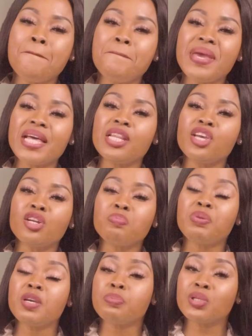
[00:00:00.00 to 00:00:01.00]
million
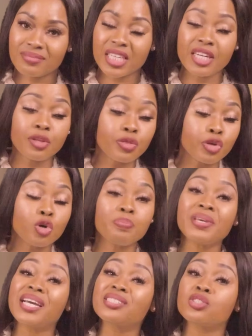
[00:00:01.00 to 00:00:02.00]
people in
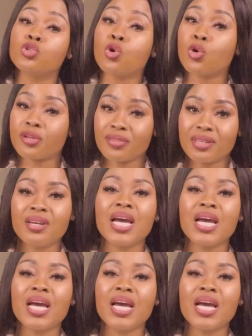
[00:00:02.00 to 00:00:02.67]
Ethiopia's north